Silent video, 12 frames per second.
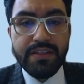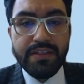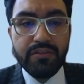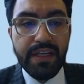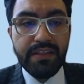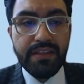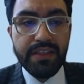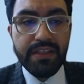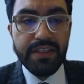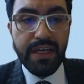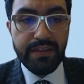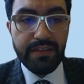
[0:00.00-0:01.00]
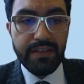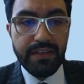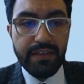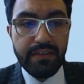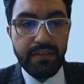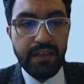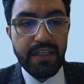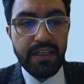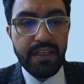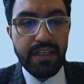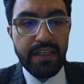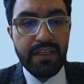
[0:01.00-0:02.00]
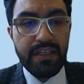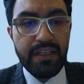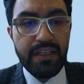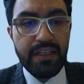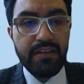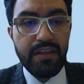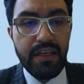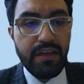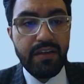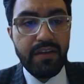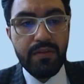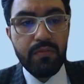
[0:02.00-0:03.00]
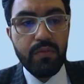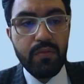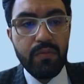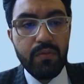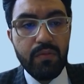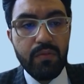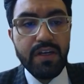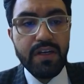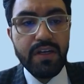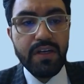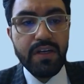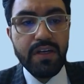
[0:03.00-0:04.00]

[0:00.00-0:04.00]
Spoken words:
be indicated in the ones with